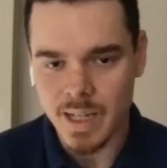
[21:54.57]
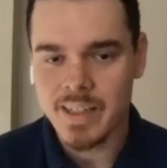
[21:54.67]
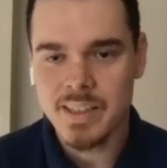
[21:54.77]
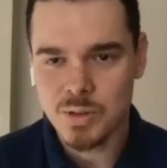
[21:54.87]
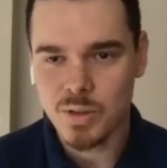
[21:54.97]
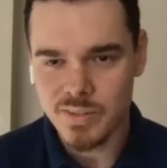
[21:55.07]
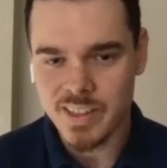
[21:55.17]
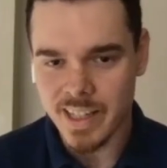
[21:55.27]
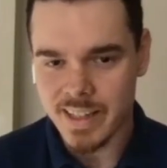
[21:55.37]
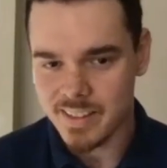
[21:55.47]
guess
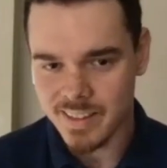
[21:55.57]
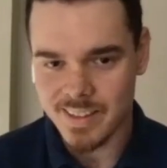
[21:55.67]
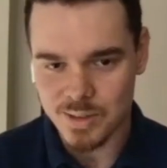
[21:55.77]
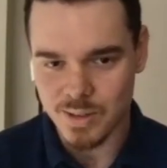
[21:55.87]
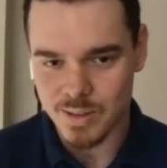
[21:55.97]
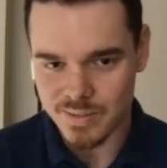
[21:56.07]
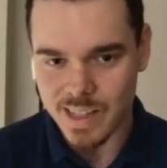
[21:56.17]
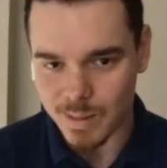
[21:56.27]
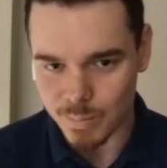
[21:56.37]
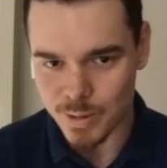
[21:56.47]
COVID-19 has sort of
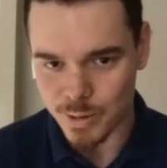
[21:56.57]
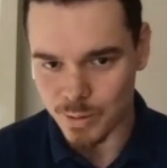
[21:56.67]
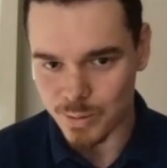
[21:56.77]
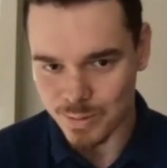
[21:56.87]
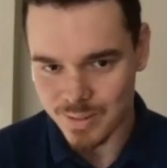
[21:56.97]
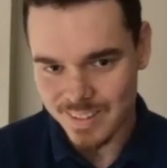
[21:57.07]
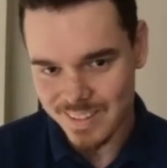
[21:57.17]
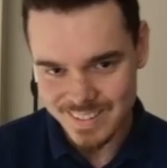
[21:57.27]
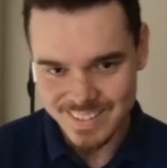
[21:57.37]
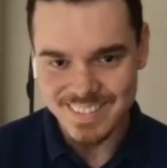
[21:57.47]
helped you
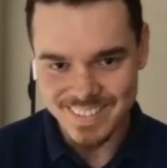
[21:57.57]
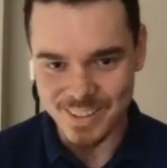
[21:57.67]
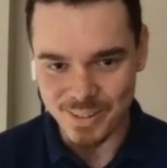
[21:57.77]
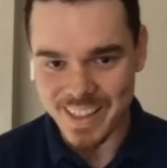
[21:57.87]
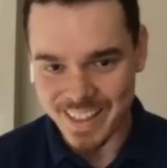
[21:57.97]
get